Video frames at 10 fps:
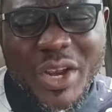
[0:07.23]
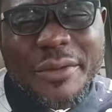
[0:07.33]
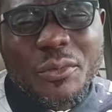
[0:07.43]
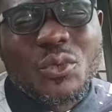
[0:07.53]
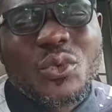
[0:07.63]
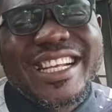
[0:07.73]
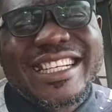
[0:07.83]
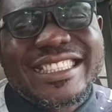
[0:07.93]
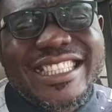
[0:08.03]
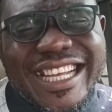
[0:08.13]
where
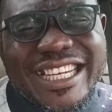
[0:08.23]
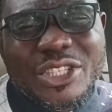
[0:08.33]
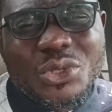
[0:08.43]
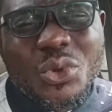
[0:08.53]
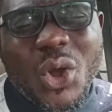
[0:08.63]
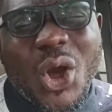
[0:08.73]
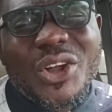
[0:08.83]
we tell you